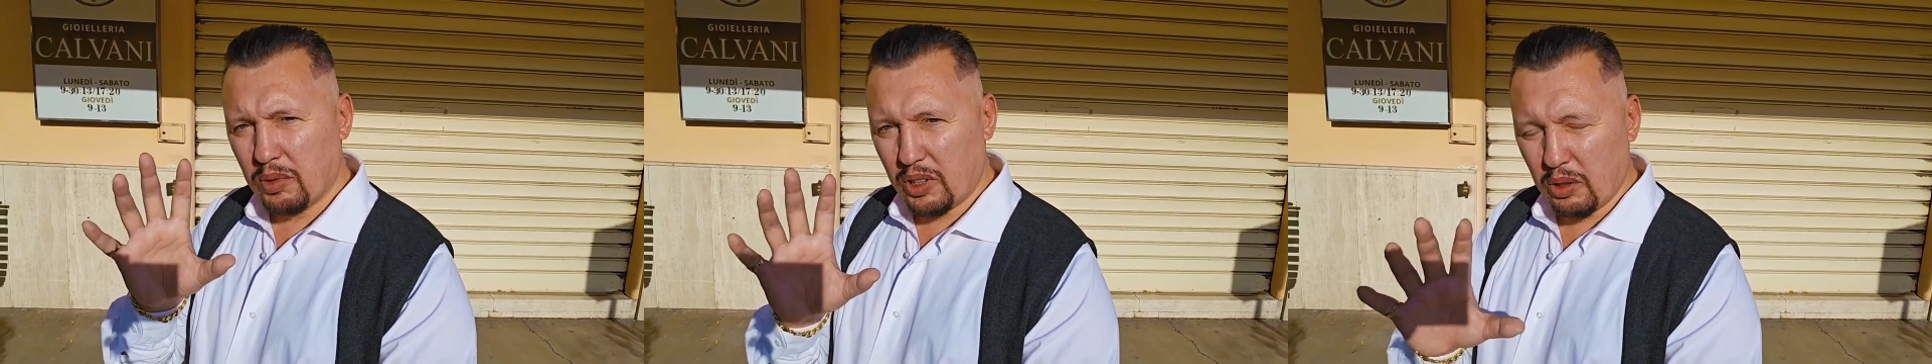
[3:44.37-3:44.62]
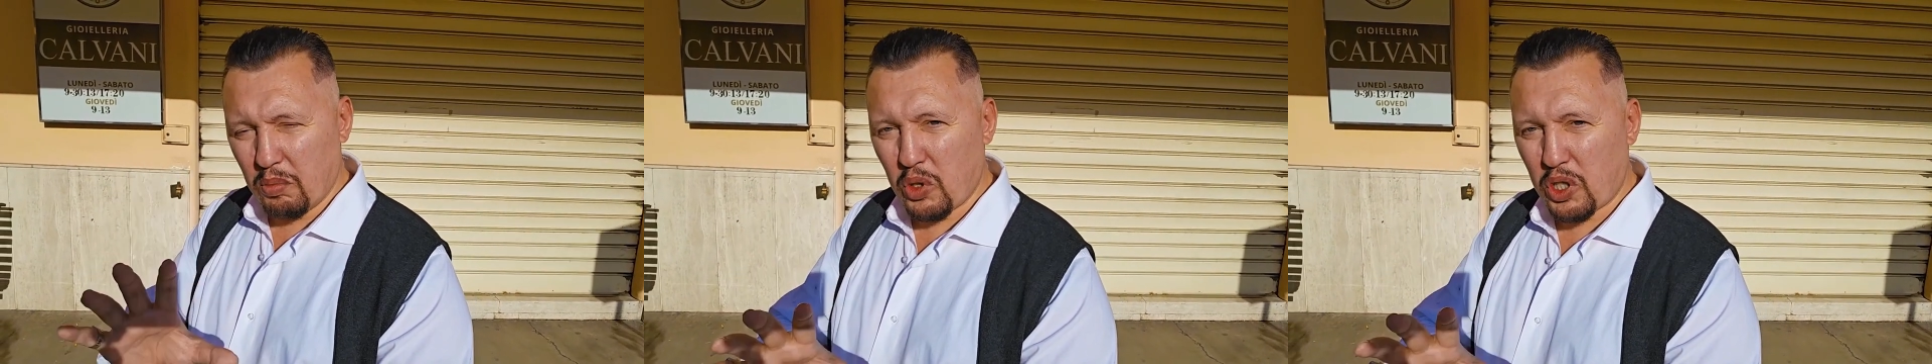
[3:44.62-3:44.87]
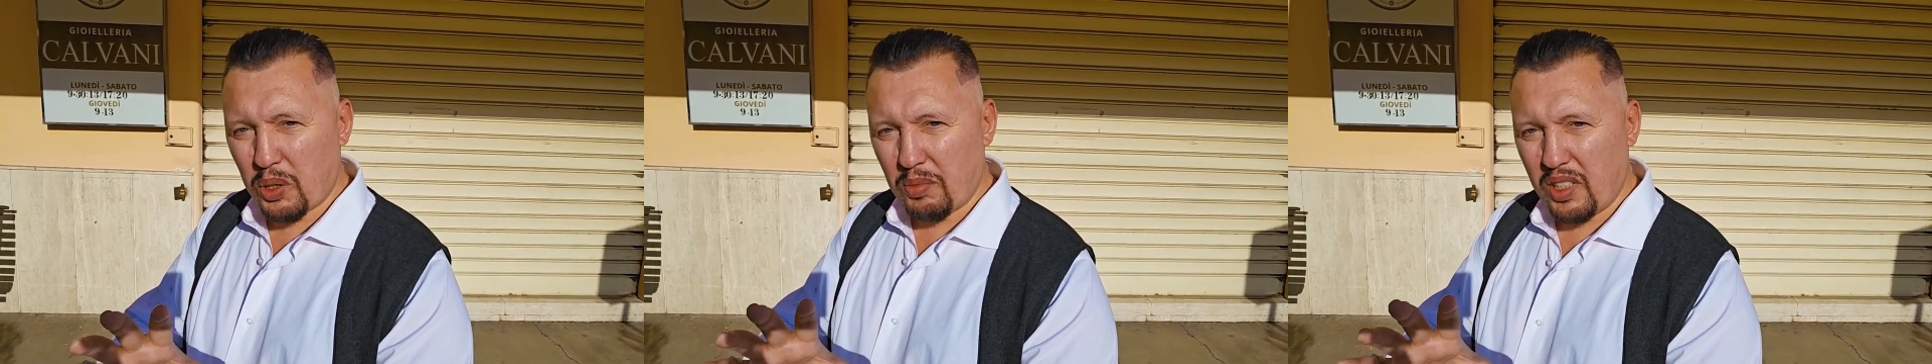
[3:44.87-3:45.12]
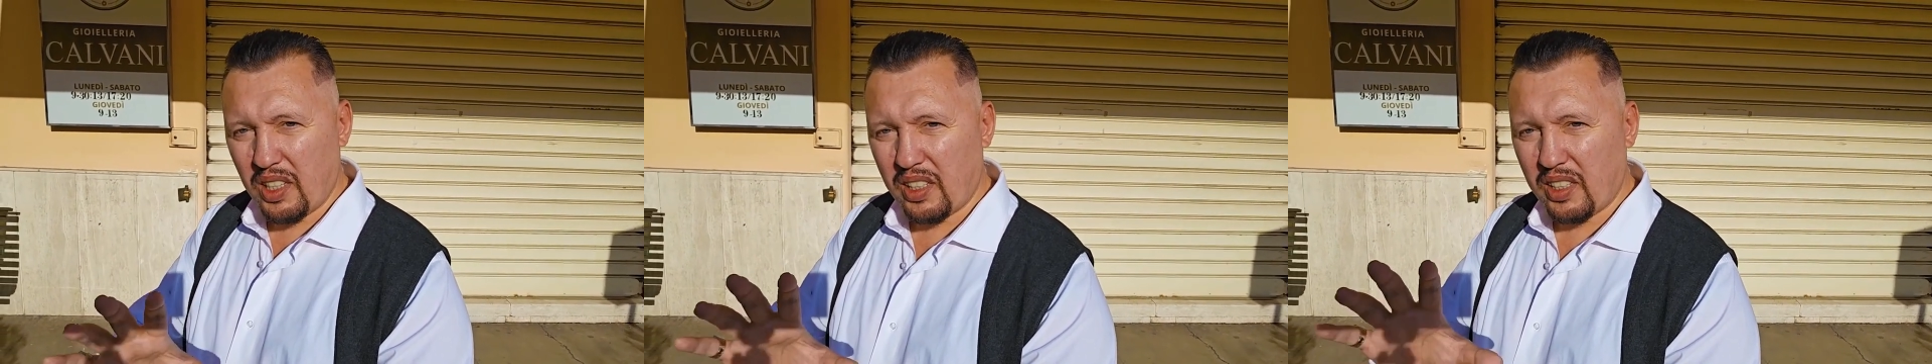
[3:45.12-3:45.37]
Dear Holy
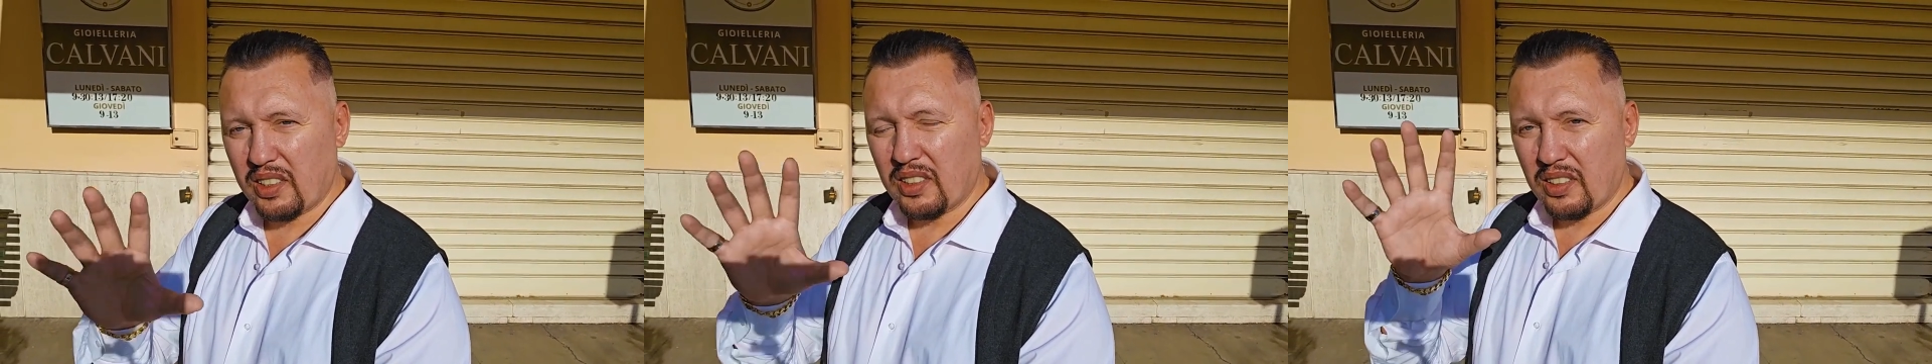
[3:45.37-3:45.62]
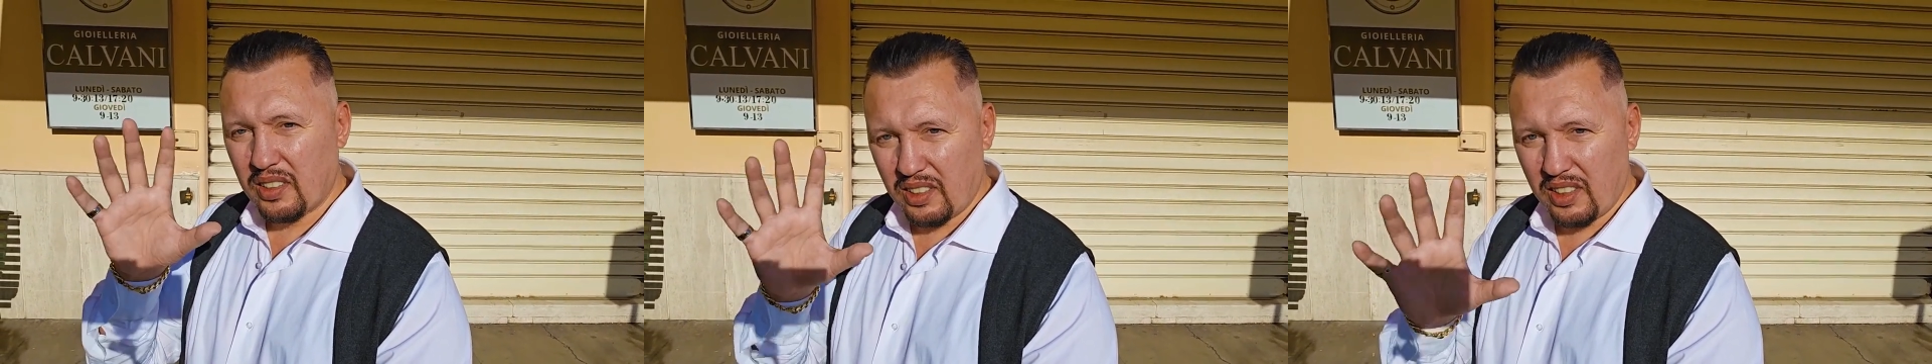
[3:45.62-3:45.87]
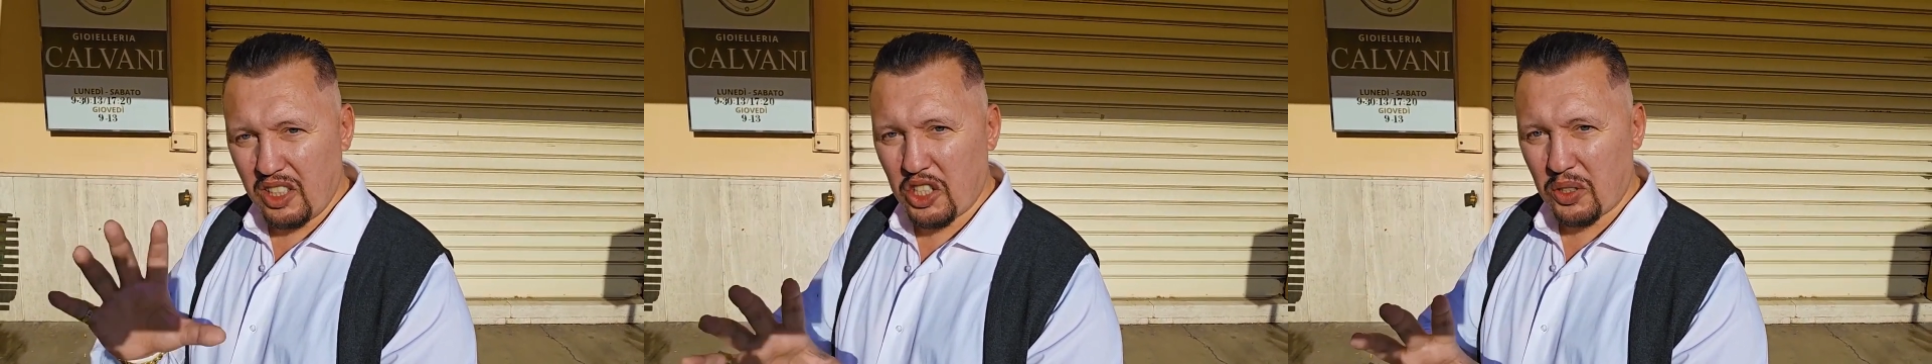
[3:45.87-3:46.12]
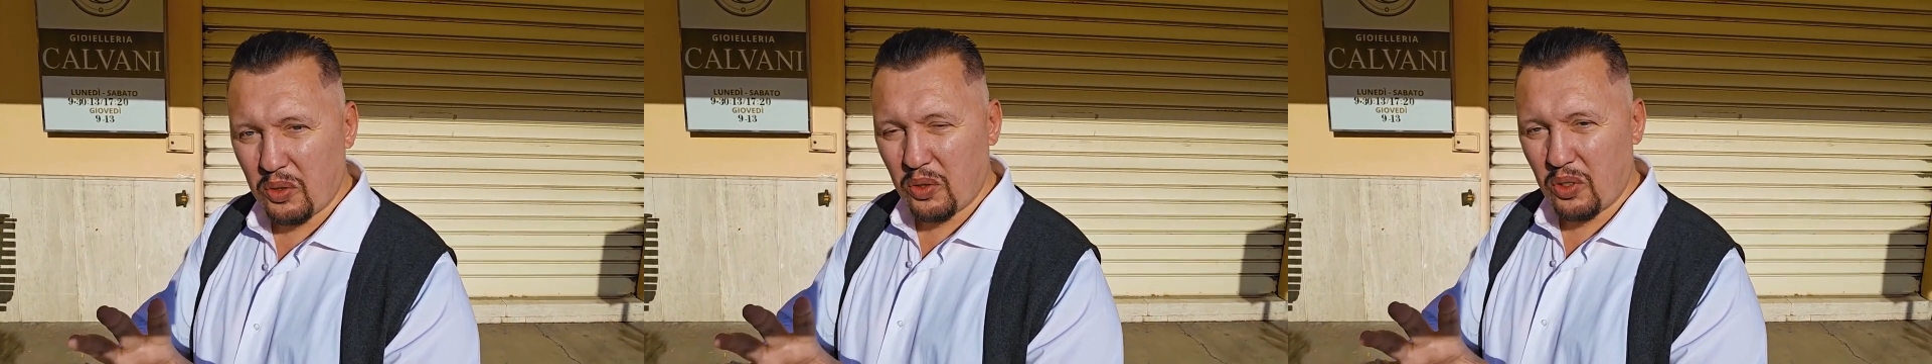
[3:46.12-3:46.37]
Spirit,
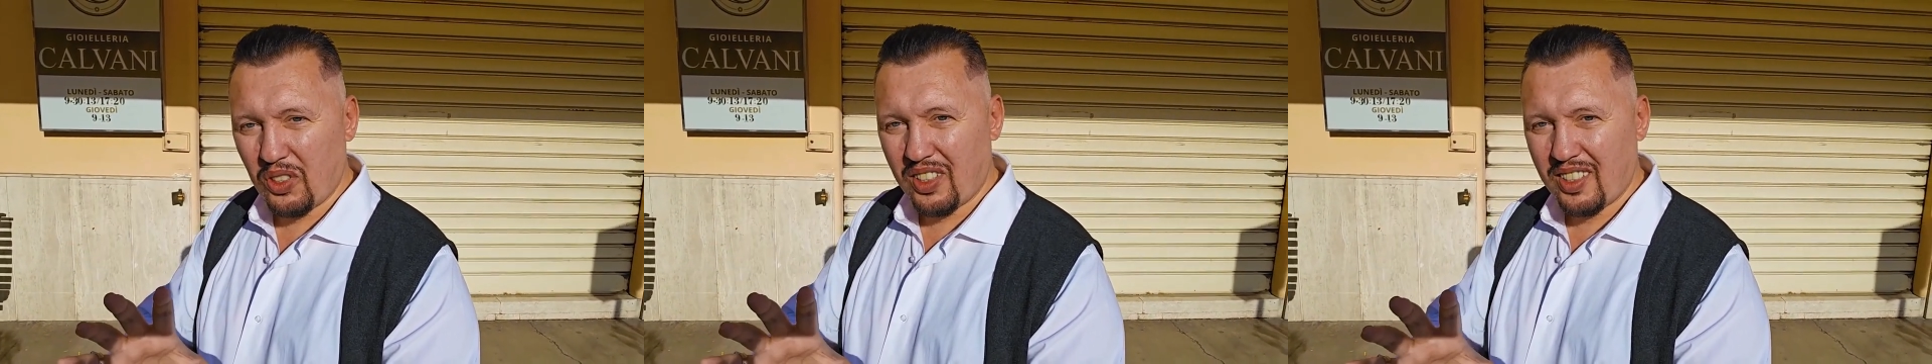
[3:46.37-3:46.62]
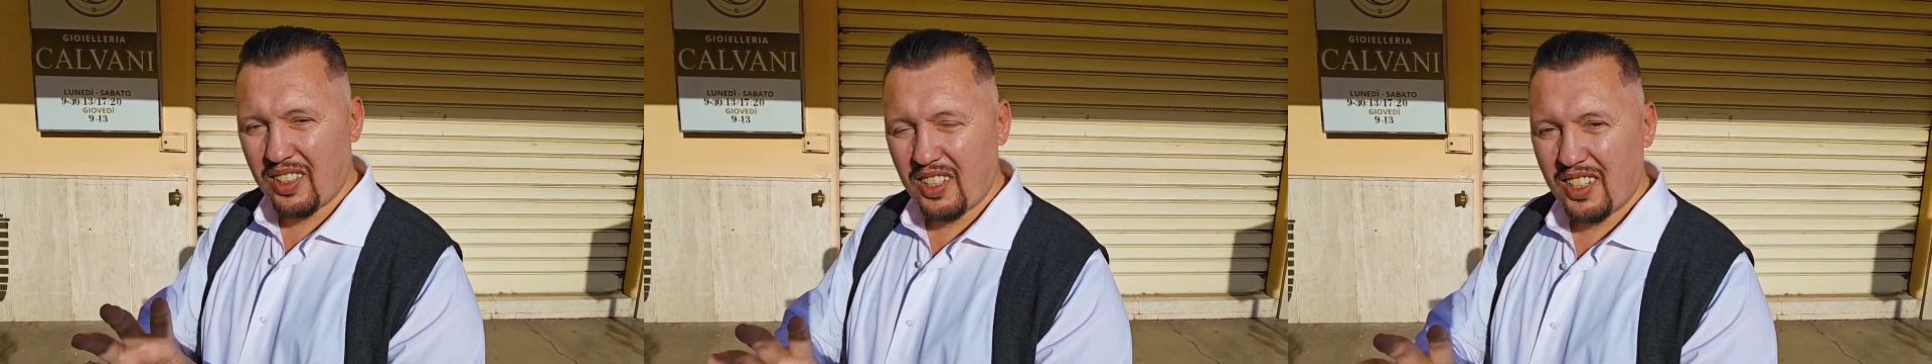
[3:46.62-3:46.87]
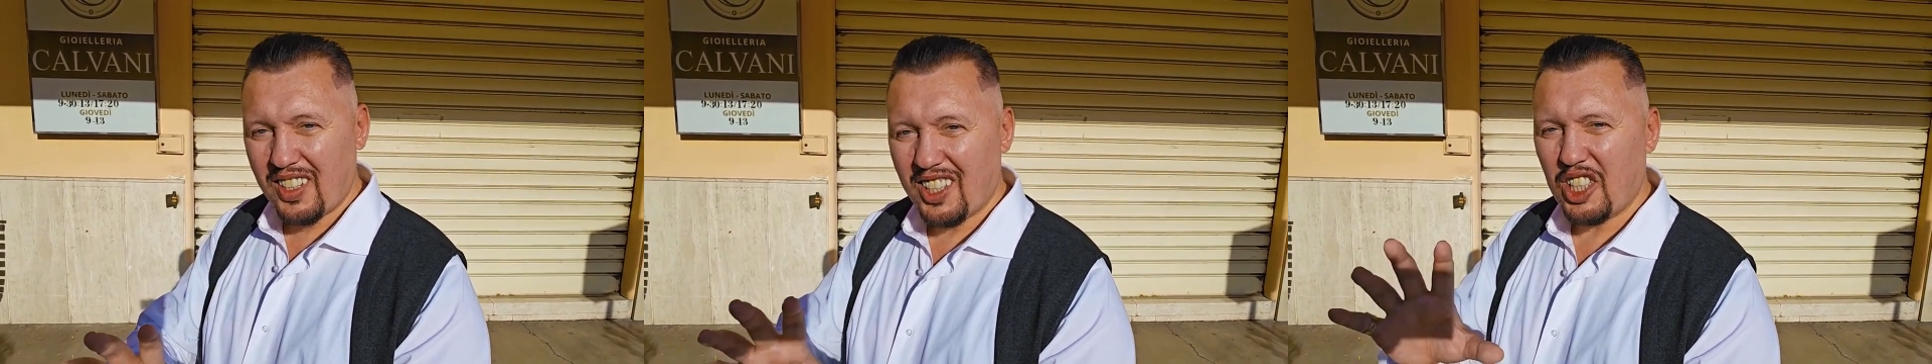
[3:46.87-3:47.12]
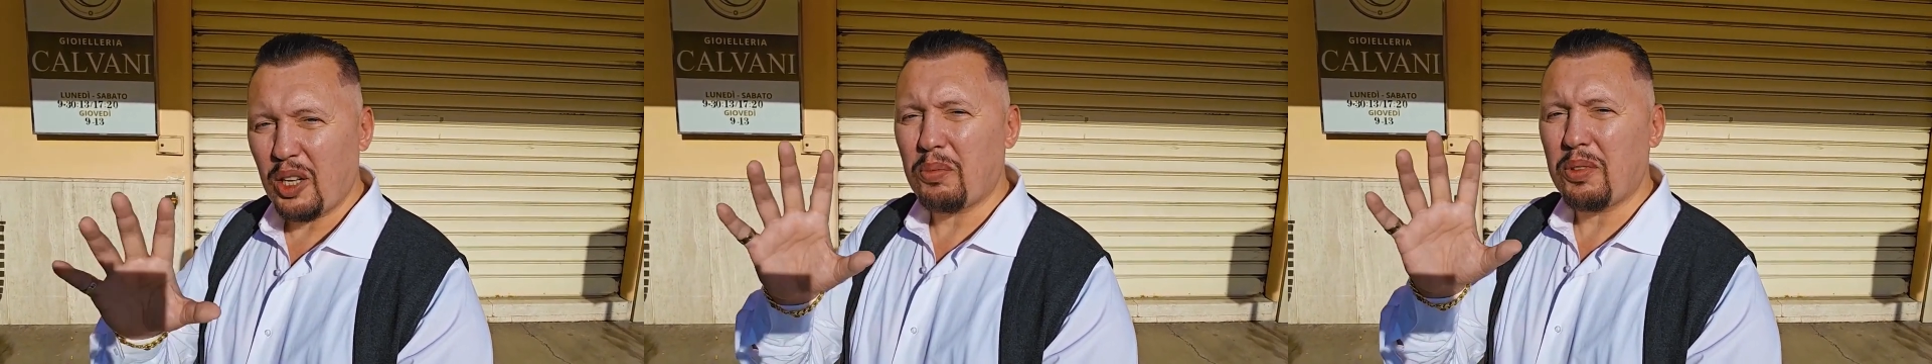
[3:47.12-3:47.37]
only you can do
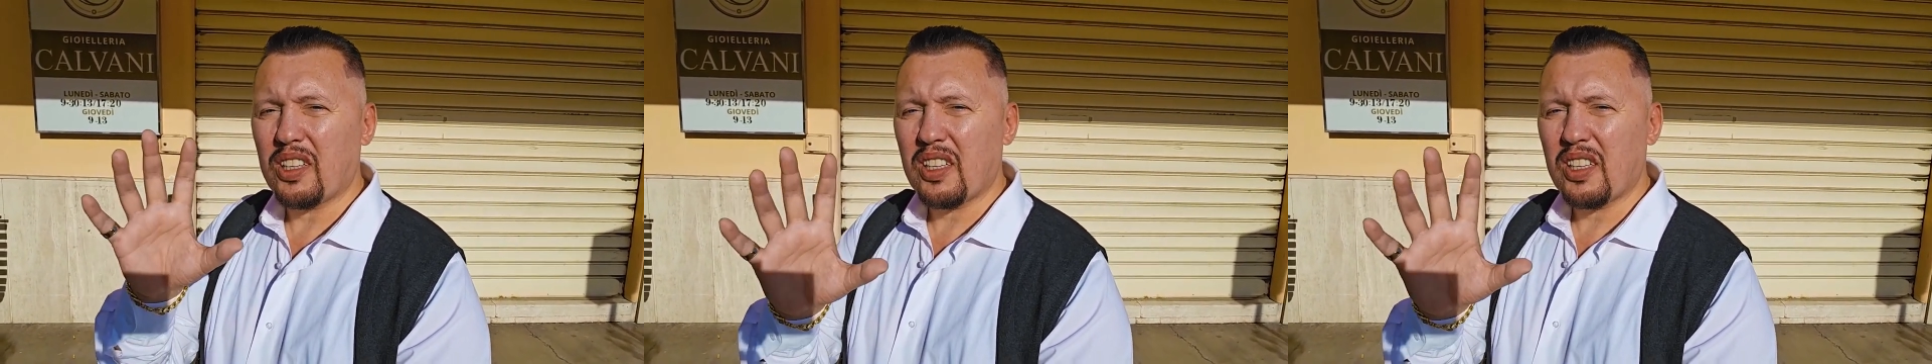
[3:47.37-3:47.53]
this.